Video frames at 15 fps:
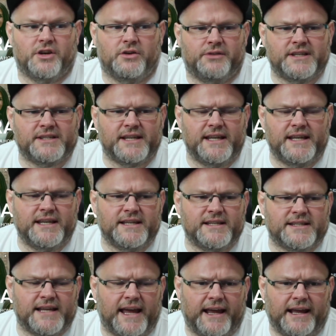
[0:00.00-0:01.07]
this is
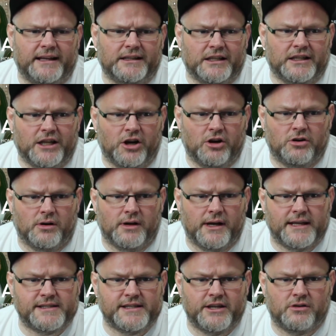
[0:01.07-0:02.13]
a local
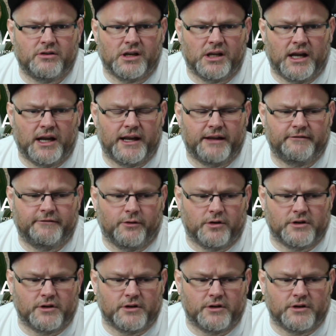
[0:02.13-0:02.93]
SEO client for a